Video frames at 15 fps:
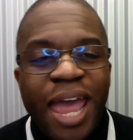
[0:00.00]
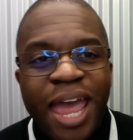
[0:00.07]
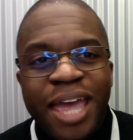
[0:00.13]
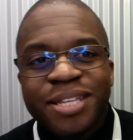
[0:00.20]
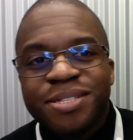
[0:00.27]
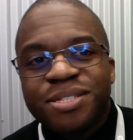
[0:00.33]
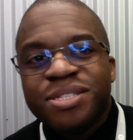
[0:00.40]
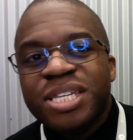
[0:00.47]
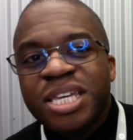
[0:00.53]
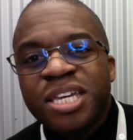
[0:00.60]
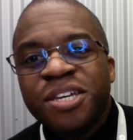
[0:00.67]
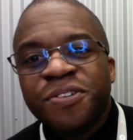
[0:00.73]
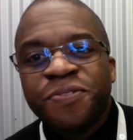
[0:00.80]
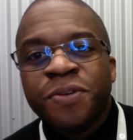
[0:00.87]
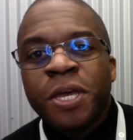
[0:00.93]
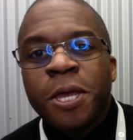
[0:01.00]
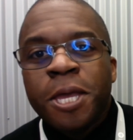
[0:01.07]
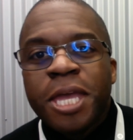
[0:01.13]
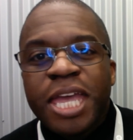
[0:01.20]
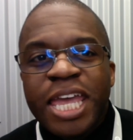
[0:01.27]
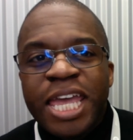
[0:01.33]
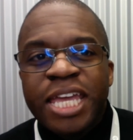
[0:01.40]
and see if
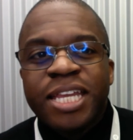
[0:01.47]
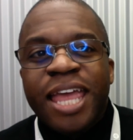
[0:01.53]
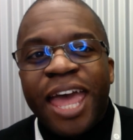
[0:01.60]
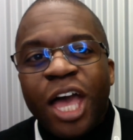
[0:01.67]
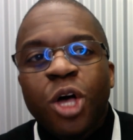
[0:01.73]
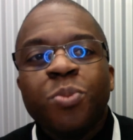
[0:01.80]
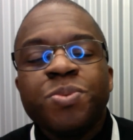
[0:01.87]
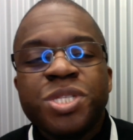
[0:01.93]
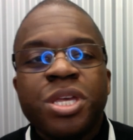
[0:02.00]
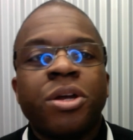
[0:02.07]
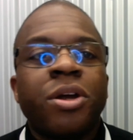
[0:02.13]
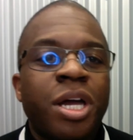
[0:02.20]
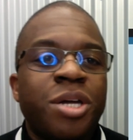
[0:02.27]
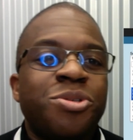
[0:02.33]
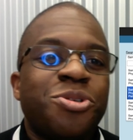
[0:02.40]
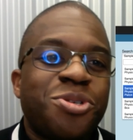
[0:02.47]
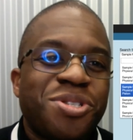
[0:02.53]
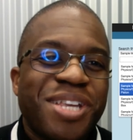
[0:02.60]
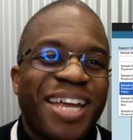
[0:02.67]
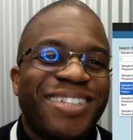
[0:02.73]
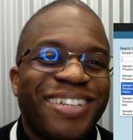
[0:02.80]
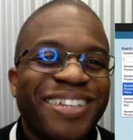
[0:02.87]
it helps their
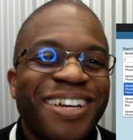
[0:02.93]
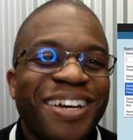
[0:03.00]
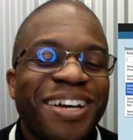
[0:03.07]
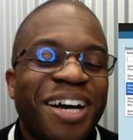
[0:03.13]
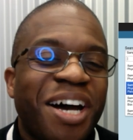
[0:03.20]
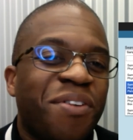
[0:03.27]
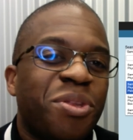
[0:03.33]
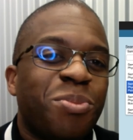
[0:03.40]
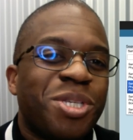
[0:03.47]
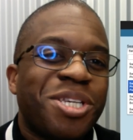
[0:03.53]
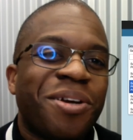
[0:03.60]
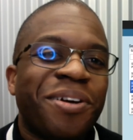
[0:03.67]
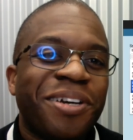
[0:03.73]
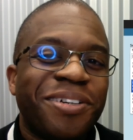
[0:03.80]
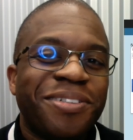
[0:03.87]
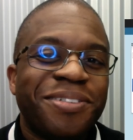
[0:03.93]
understanding of the material.